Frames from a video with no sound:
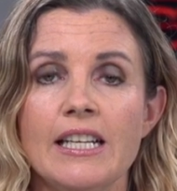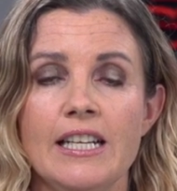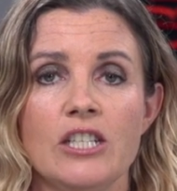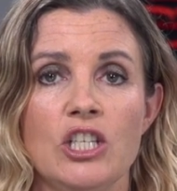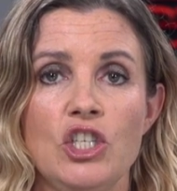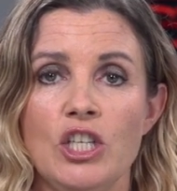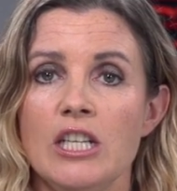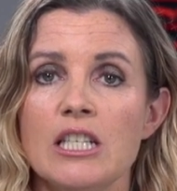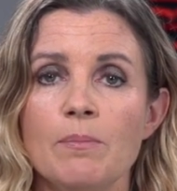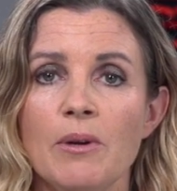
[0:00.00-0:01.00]
He is a
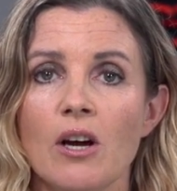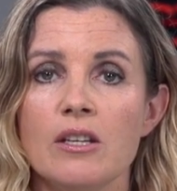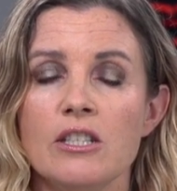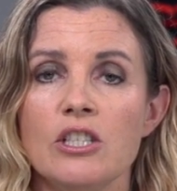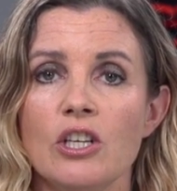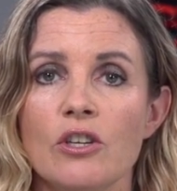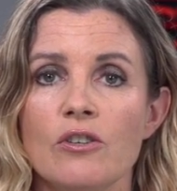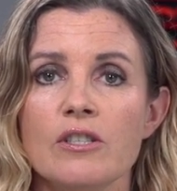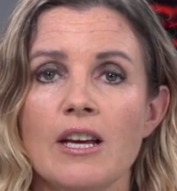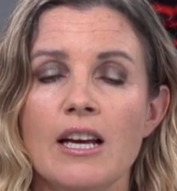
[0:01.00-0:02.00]
genius beyond his
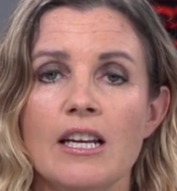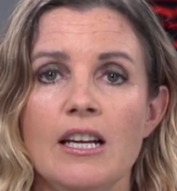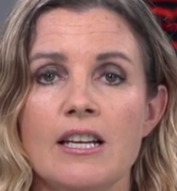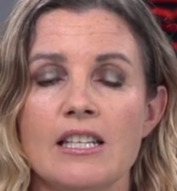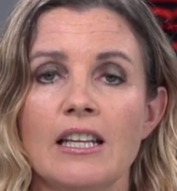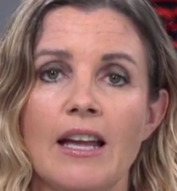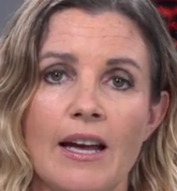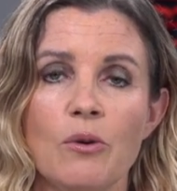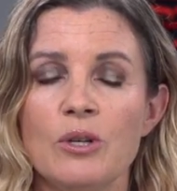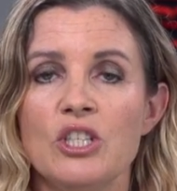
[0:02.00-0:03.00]
years. He is
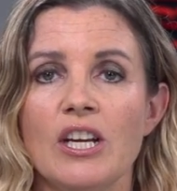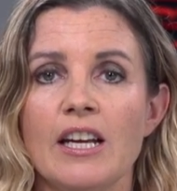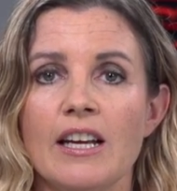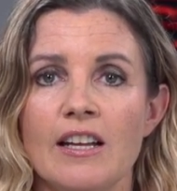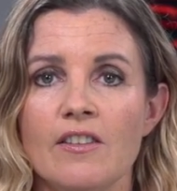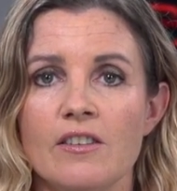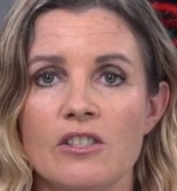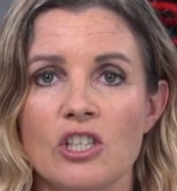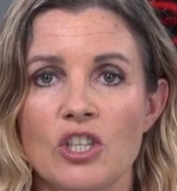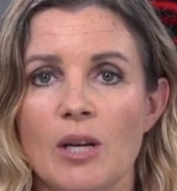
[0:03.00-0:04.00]
languishing in
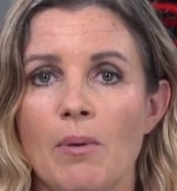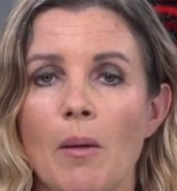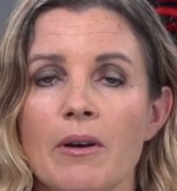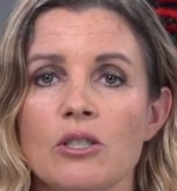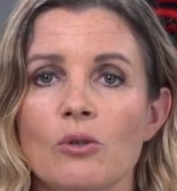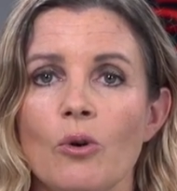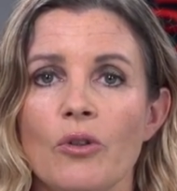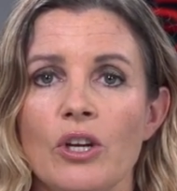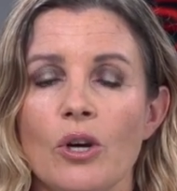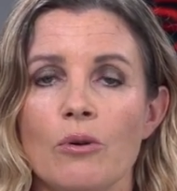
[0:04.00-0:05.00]
this shitty public
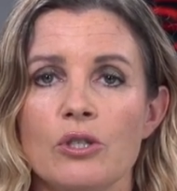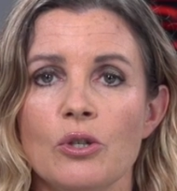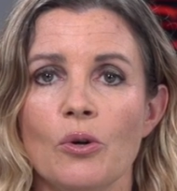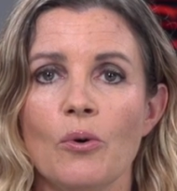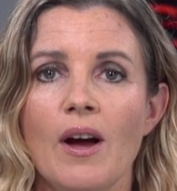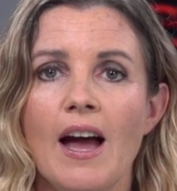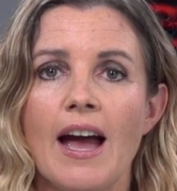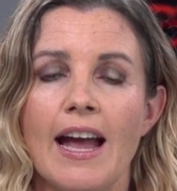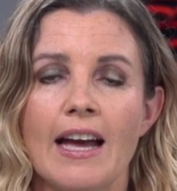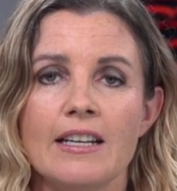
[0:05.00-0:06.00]
school that he goes to,
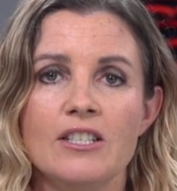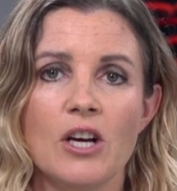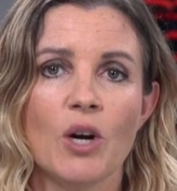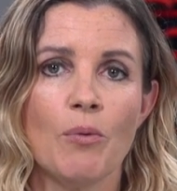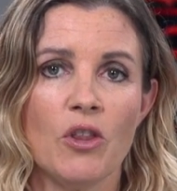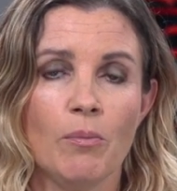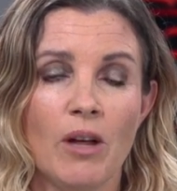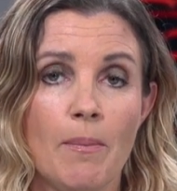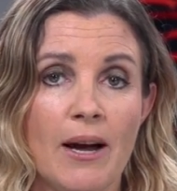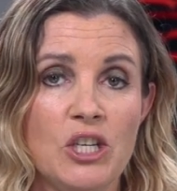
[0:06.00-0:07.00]
and his younger brother,
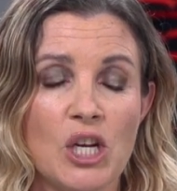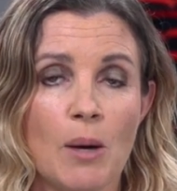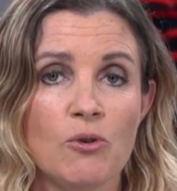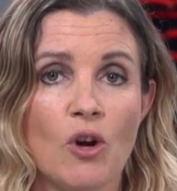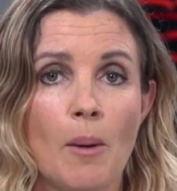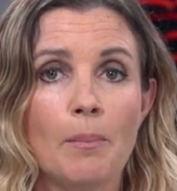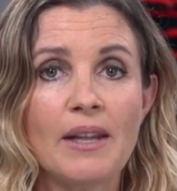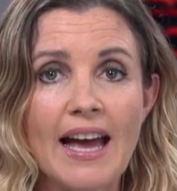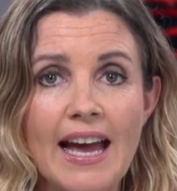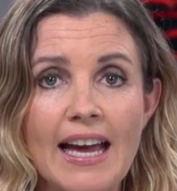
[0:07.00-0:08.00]
played by Jacob
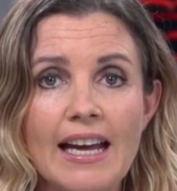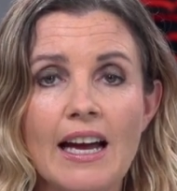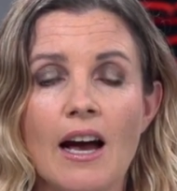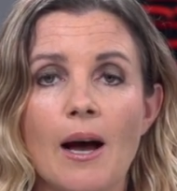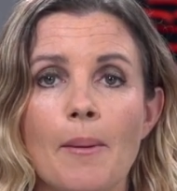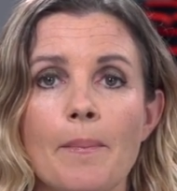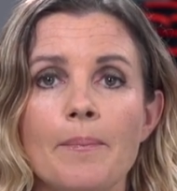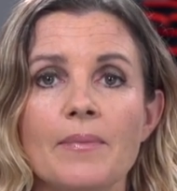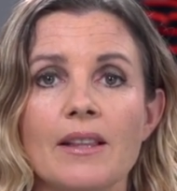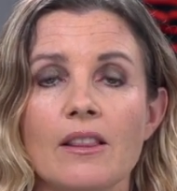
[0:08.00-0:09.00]
Tremblay,
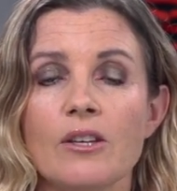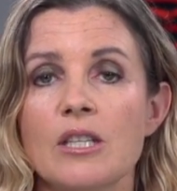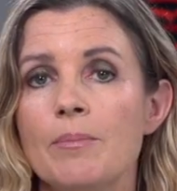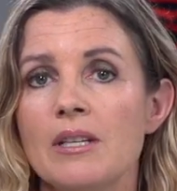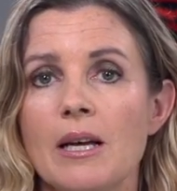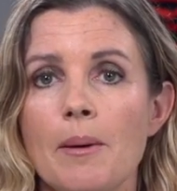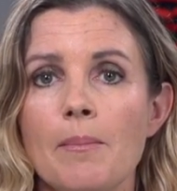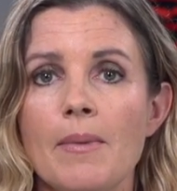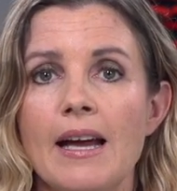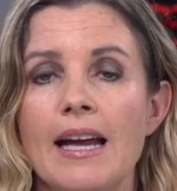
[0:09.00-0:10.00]
um, looks up to
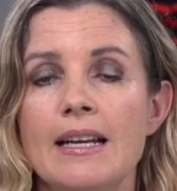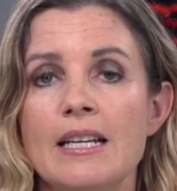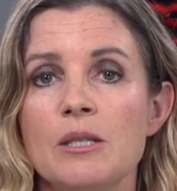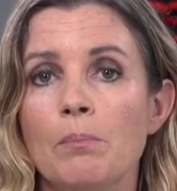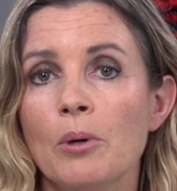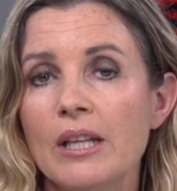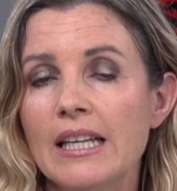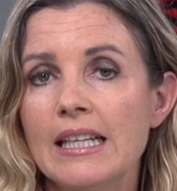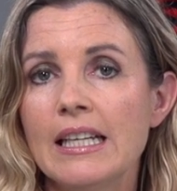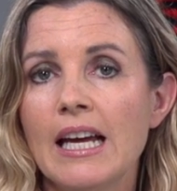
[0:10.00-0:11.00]
him and is
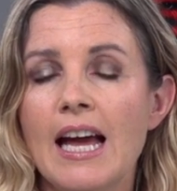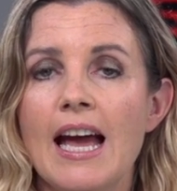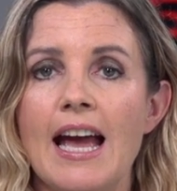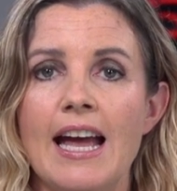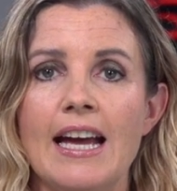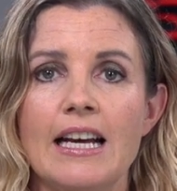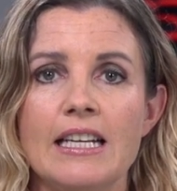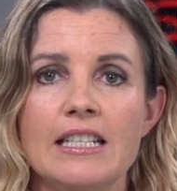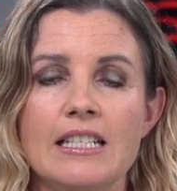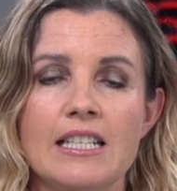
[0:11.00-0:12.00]
bullied. And
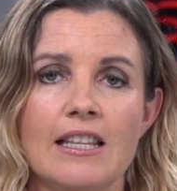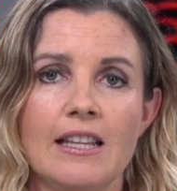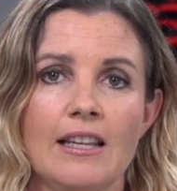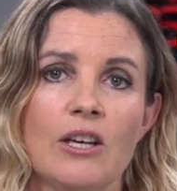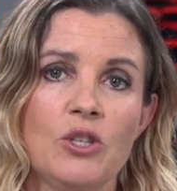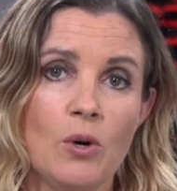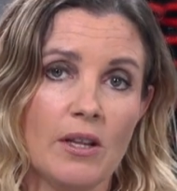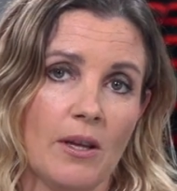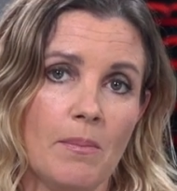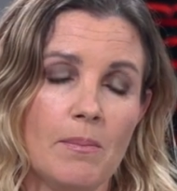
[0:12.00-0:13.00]
and next
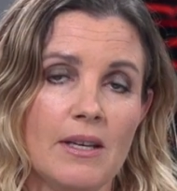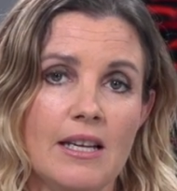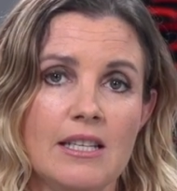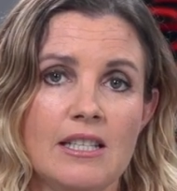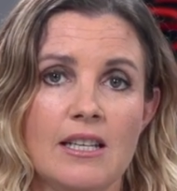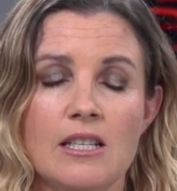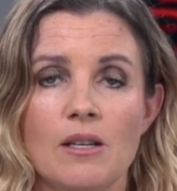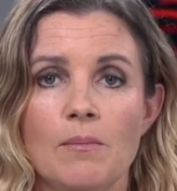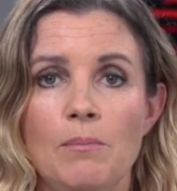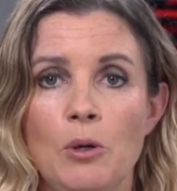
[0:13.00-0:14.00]
door to them is
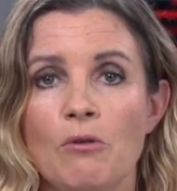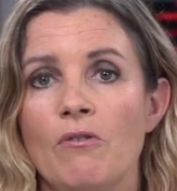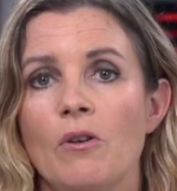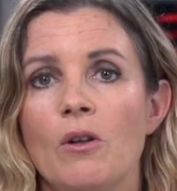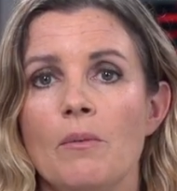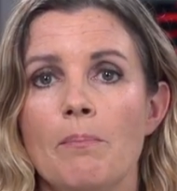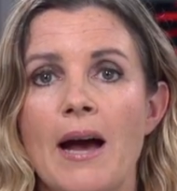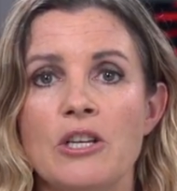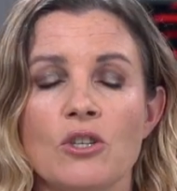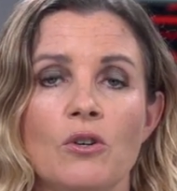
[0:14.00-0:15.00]
this beautiful,
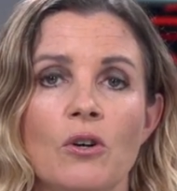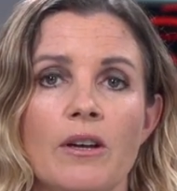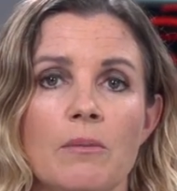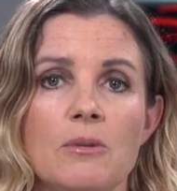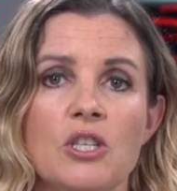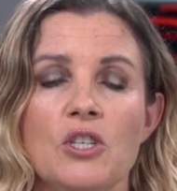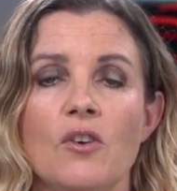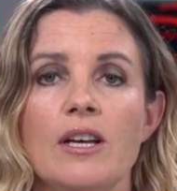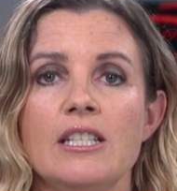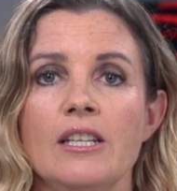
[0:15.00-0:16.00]
magical, and
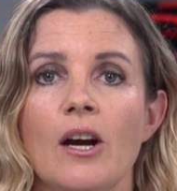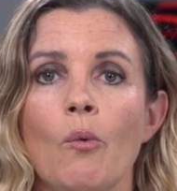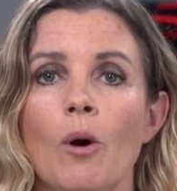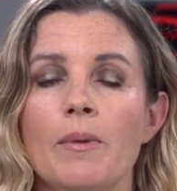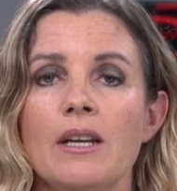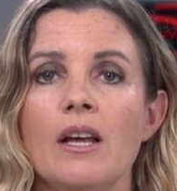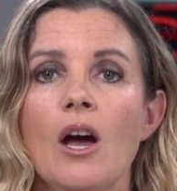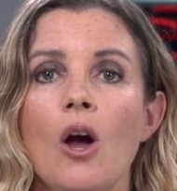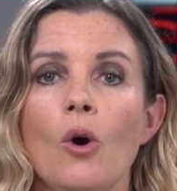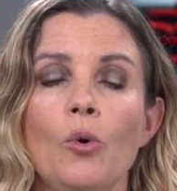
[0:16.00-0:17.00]
mysterious young woman
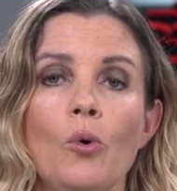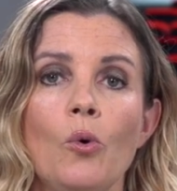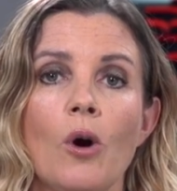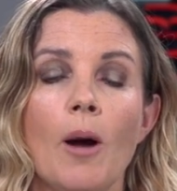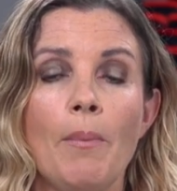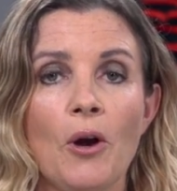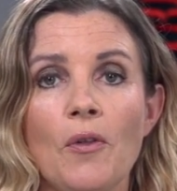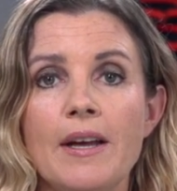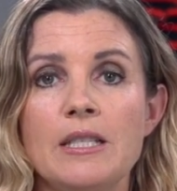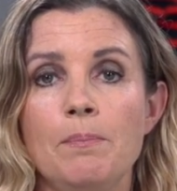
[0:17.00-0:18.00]
who
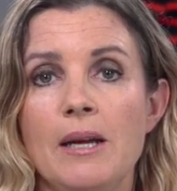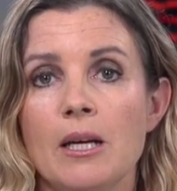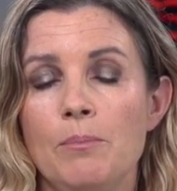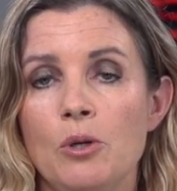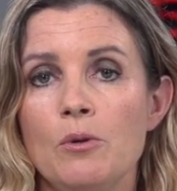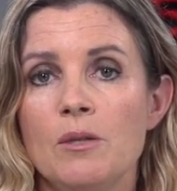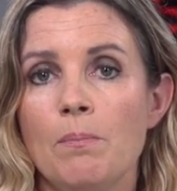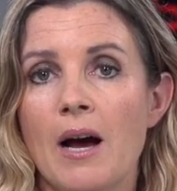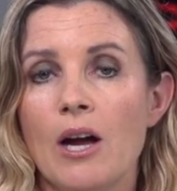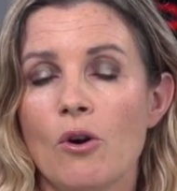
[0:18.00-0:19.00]
apparently is being
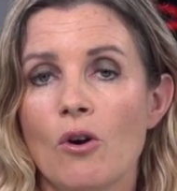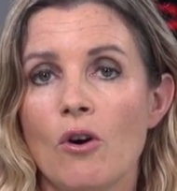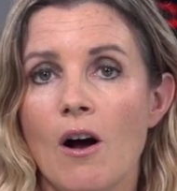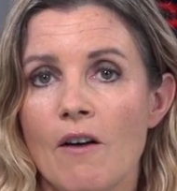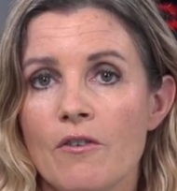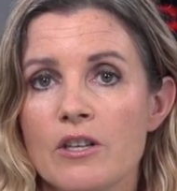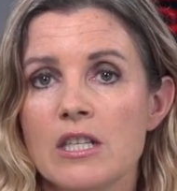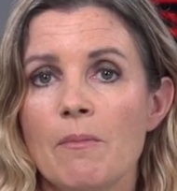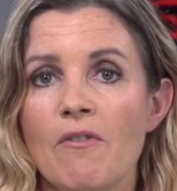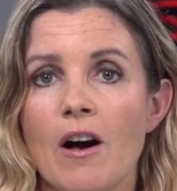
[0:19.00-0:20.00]
abused by her awful
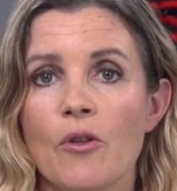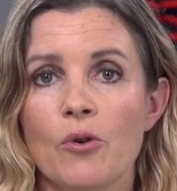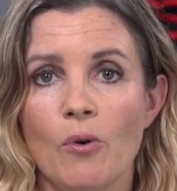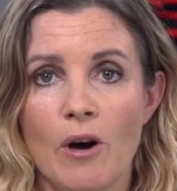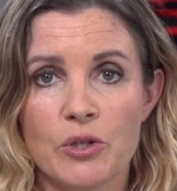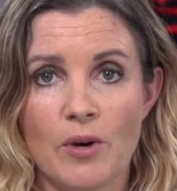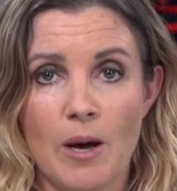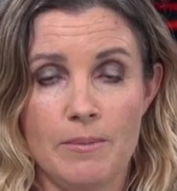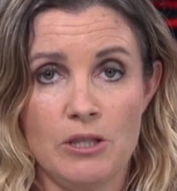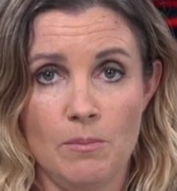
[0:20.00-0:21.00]
stepfather, who also
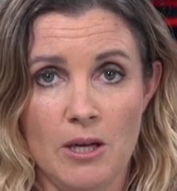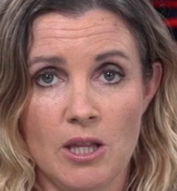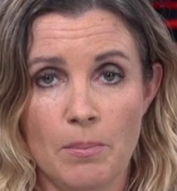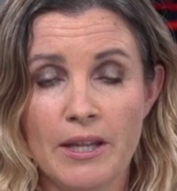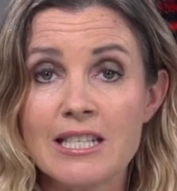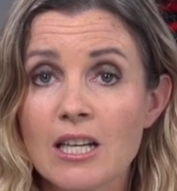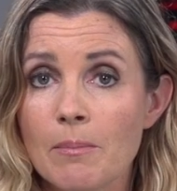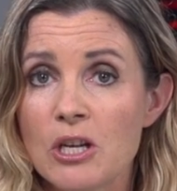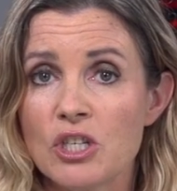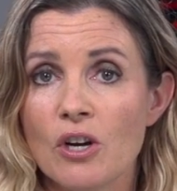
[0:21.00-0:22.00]
happens to be the police
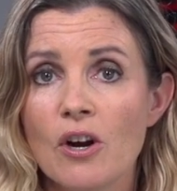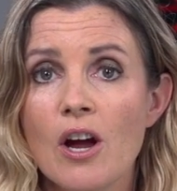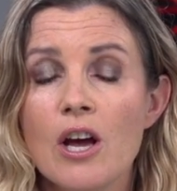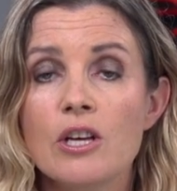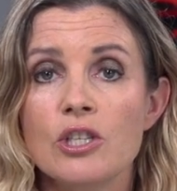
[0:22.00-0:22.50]
commissioner.